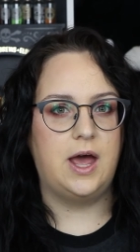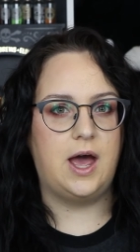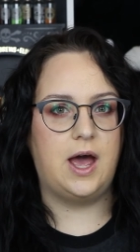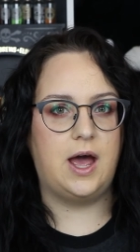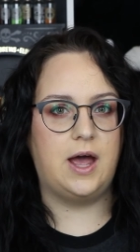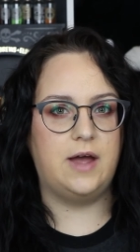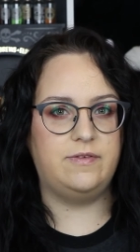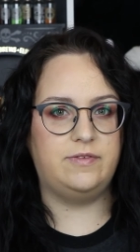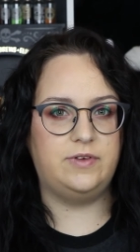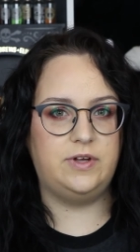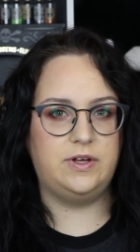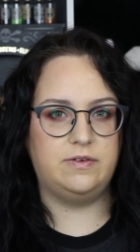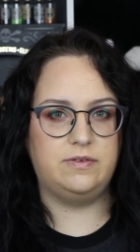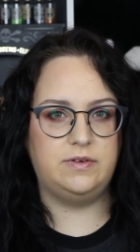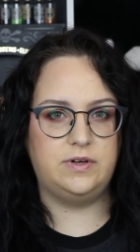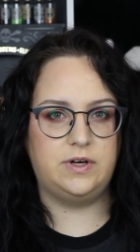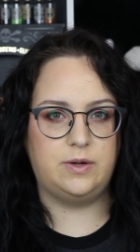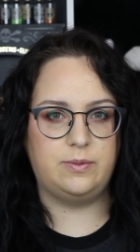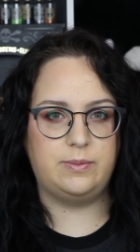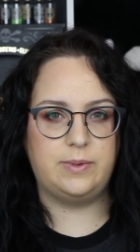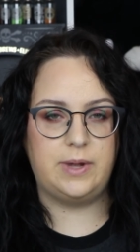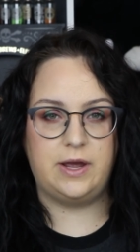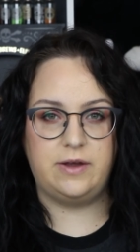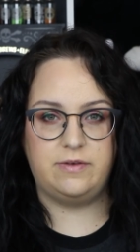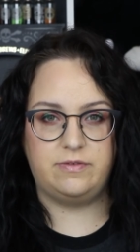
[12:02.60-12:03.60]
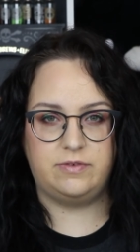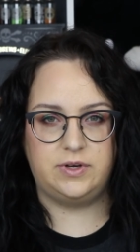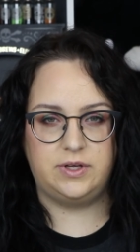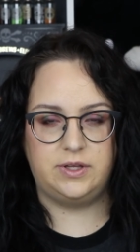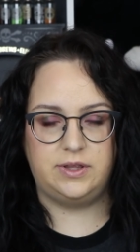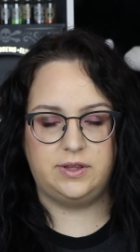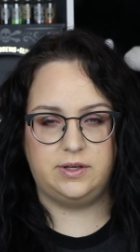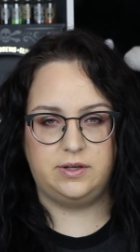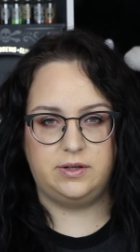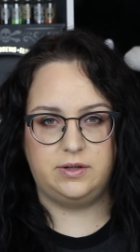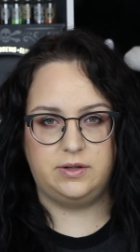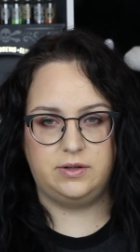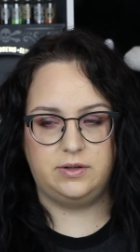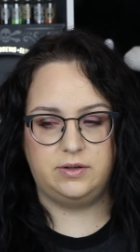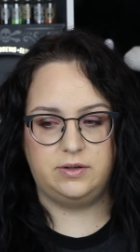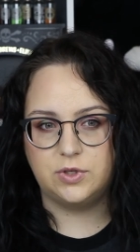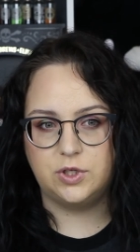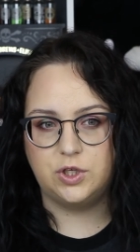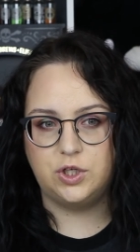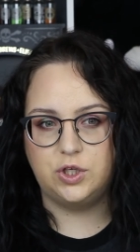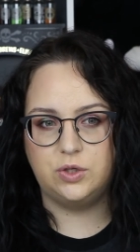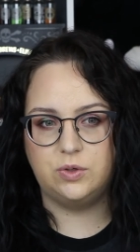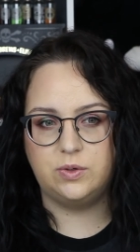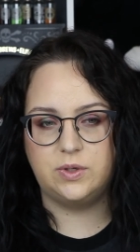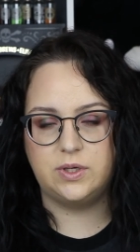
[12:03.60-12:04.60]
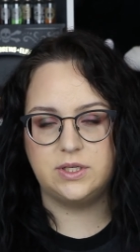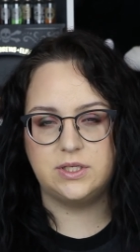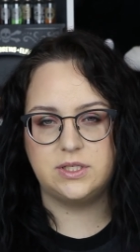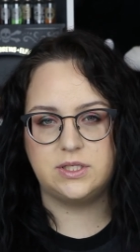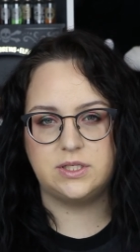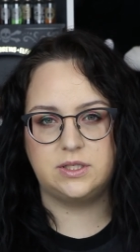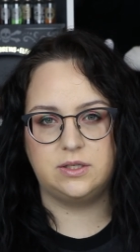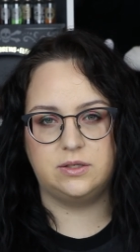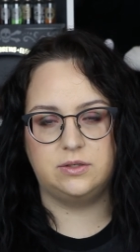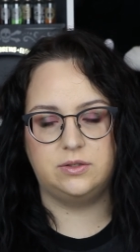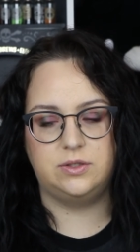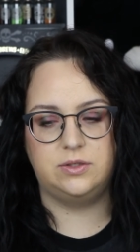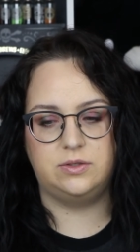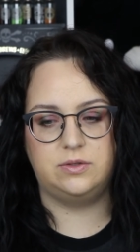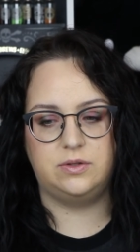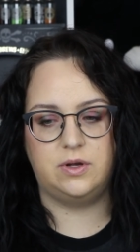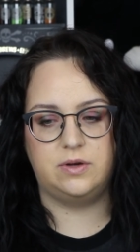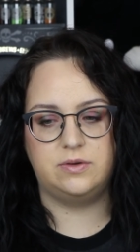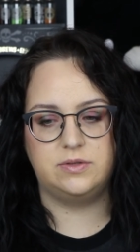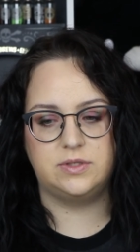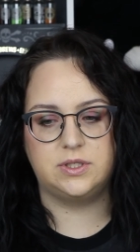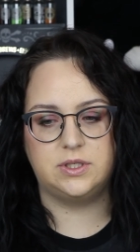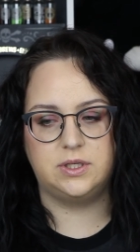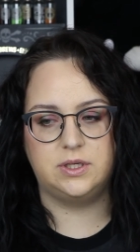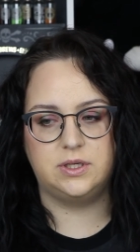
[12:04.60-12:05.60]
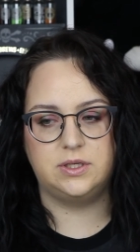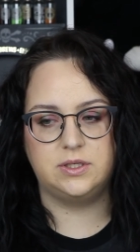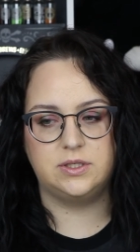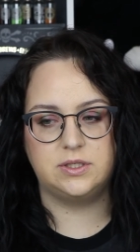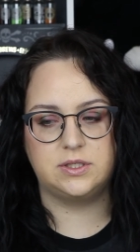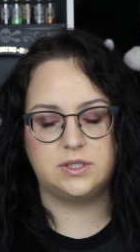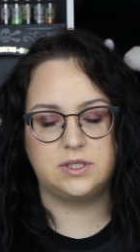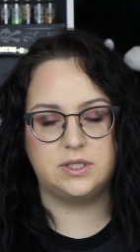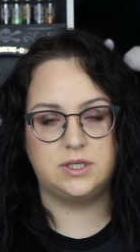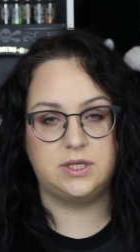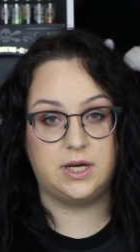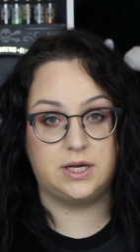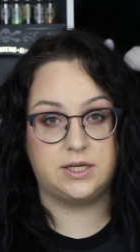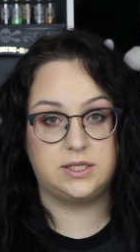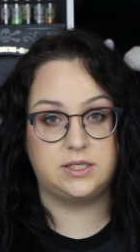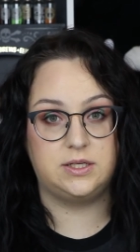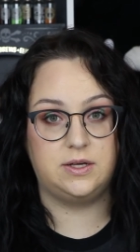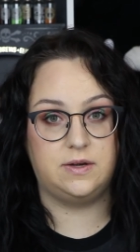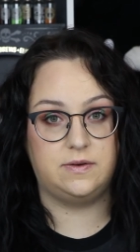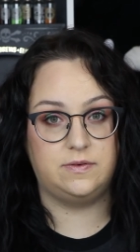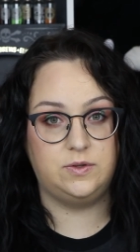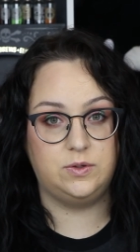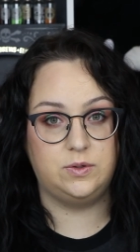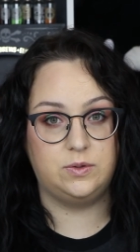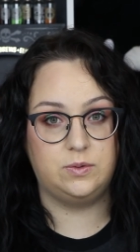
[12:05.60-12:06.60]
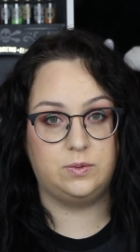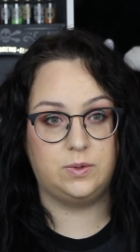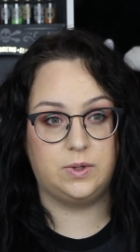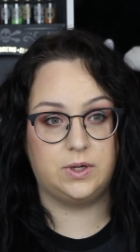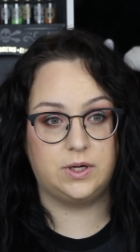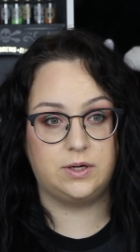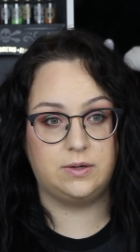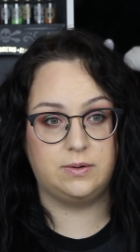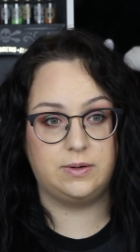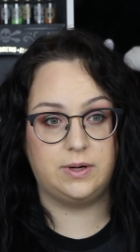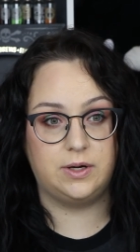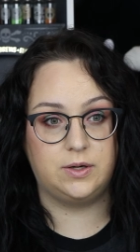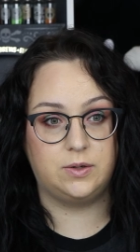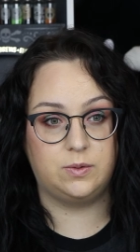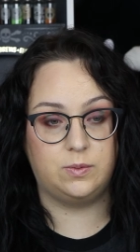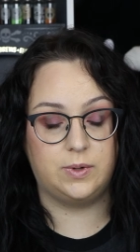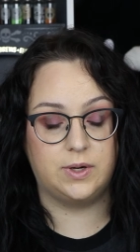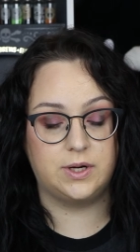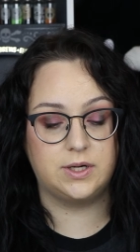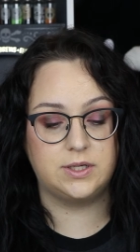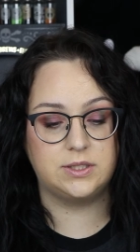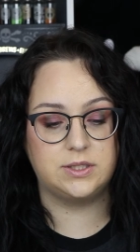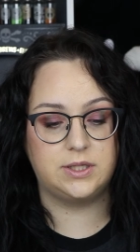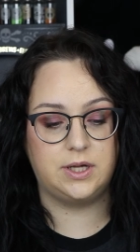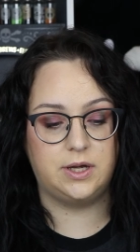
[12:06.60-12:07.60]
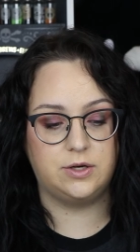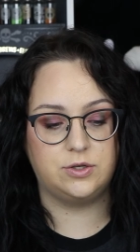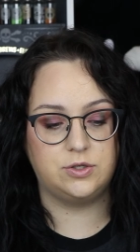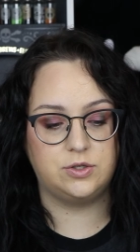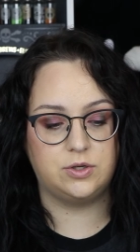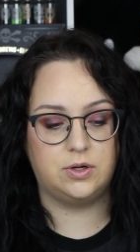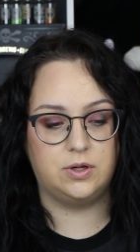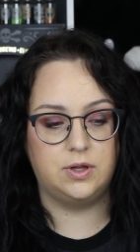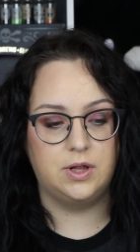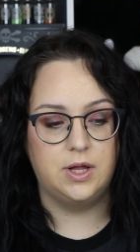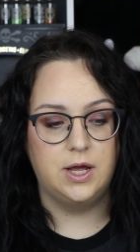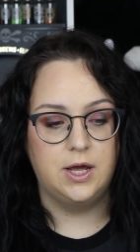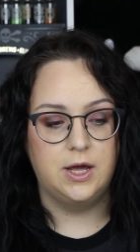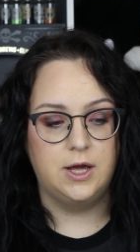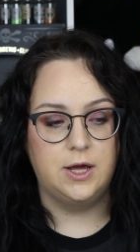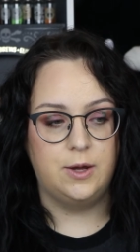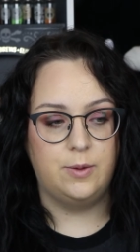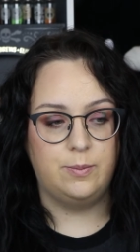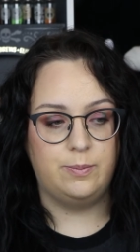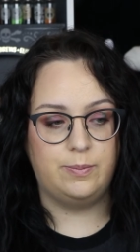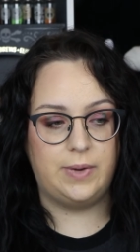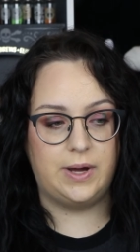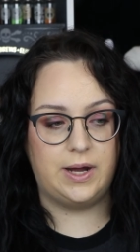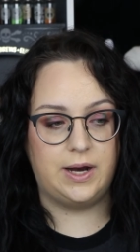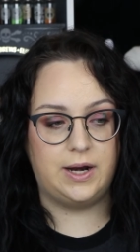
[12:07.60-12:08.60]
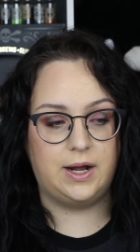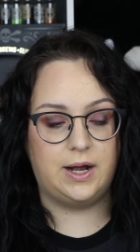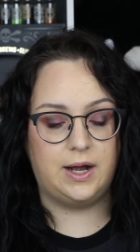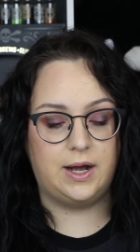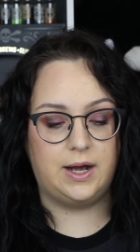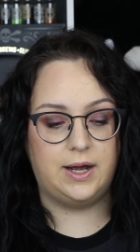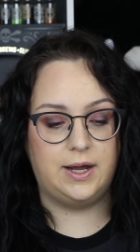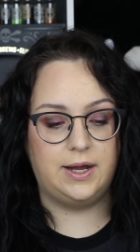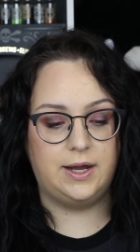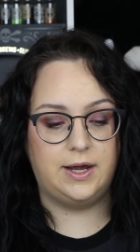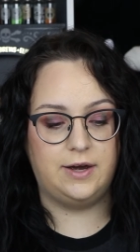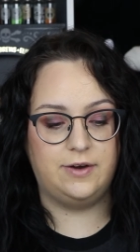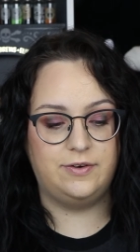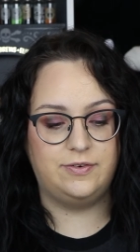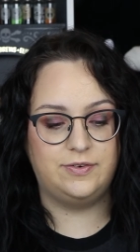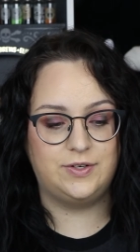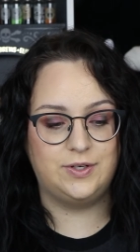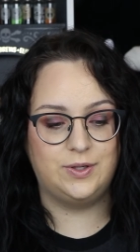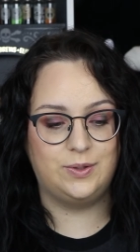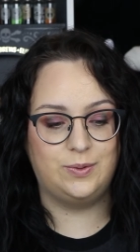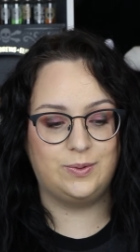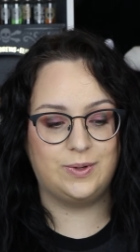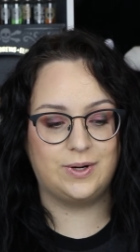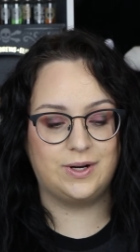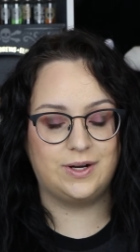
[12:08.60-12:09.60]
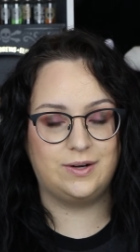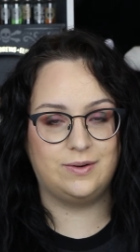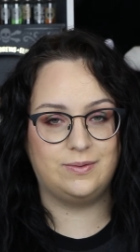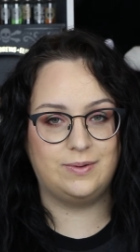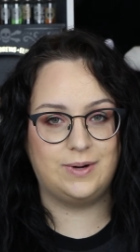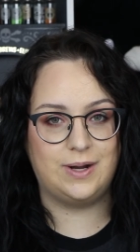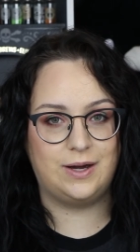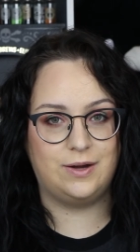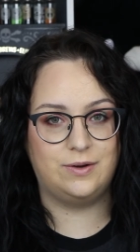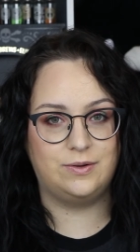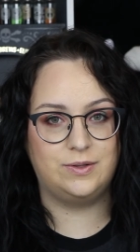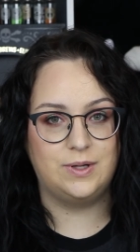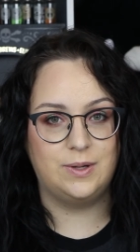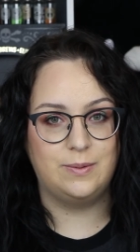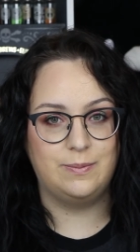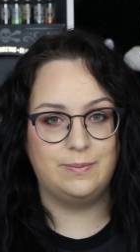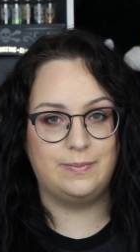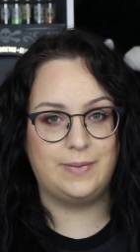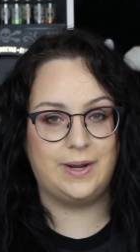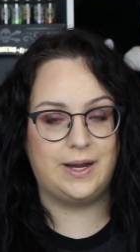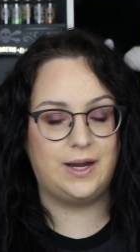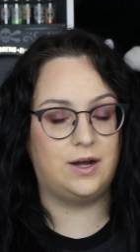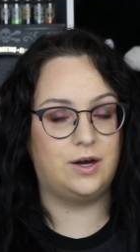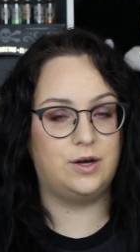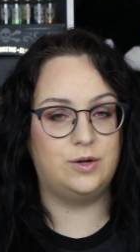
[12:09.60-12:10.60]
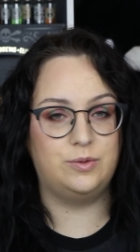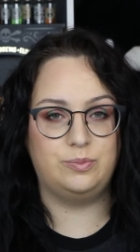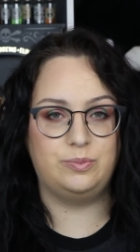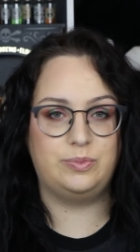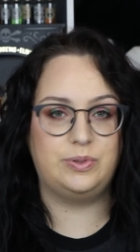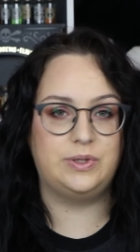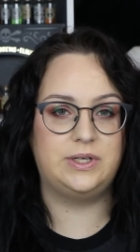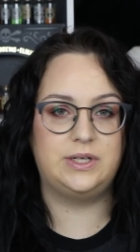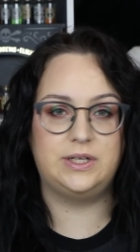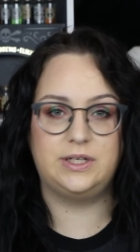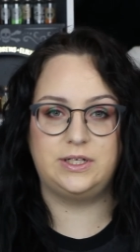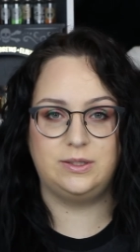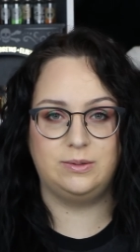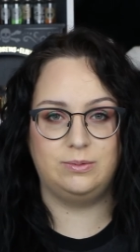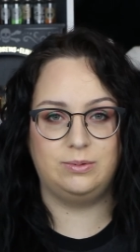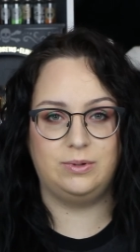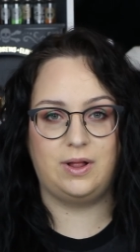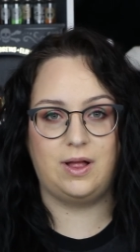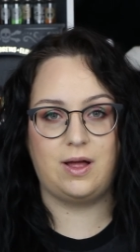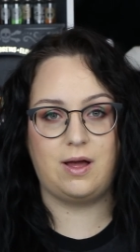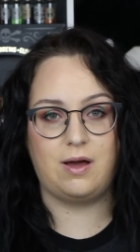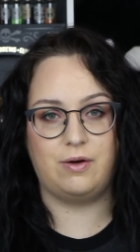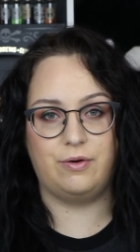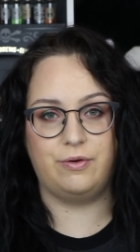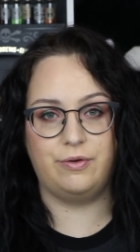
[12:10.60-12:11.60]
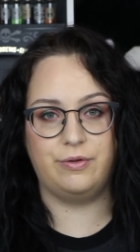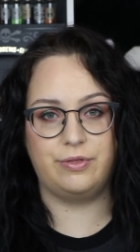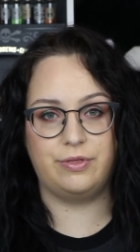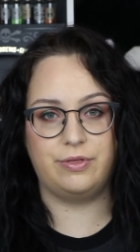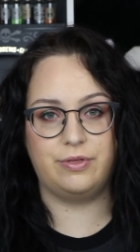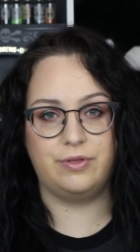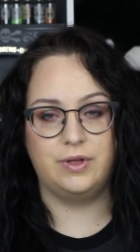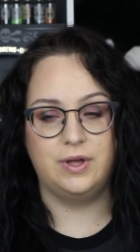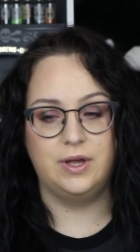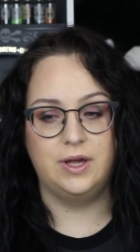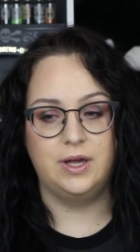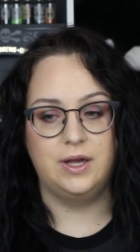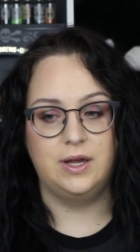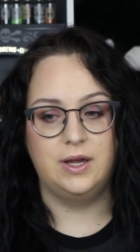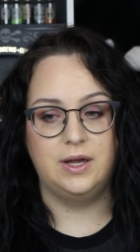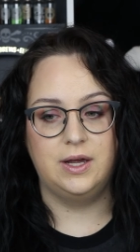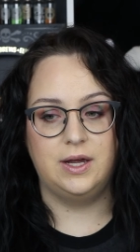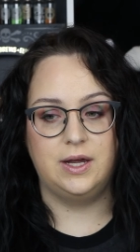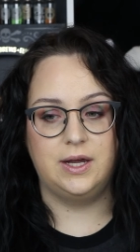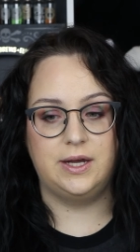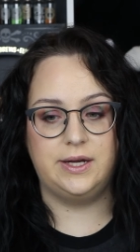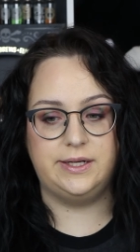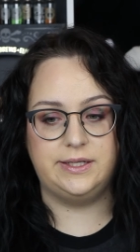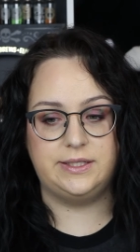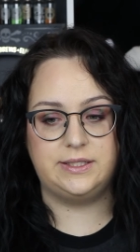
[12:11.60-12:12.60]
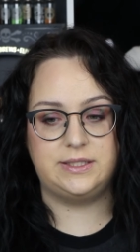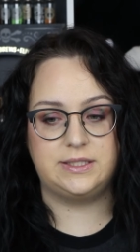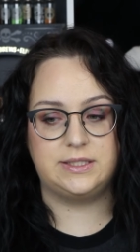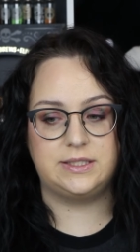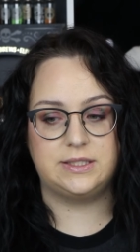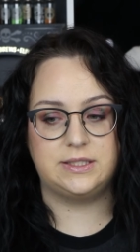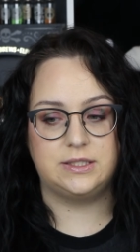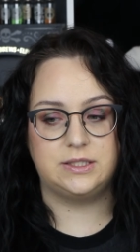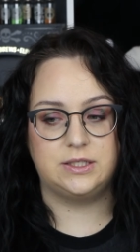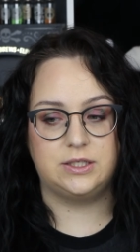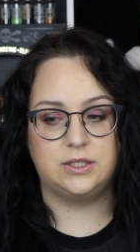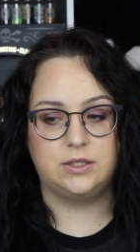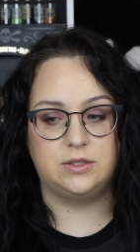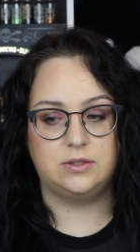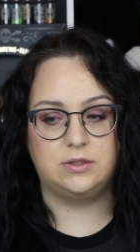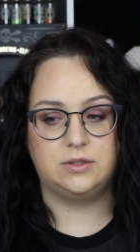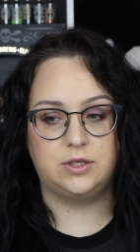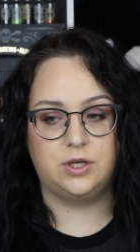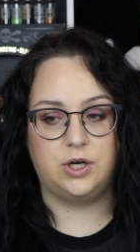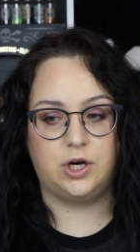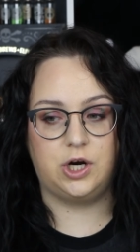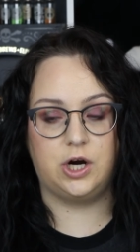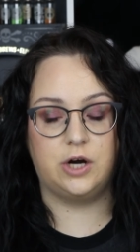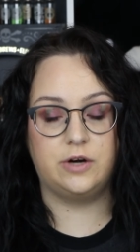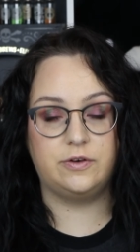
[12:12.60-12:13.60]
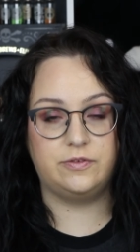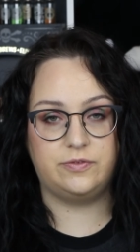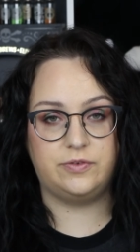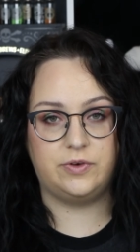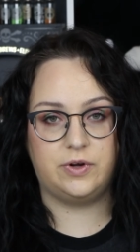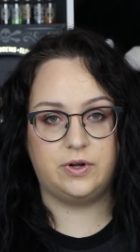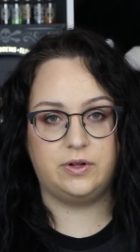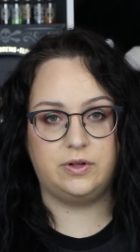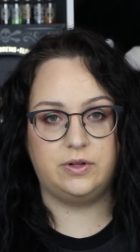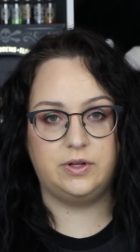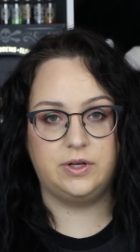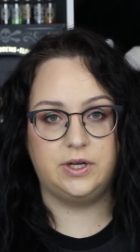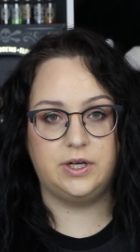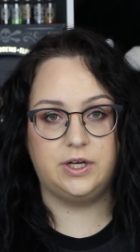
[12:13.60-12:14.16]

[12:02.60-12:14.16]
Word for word: I've given up everything. You can still do those things. Yes, you have to work around a work schedule, but I have to work around my unpredictable health. It's hurtful.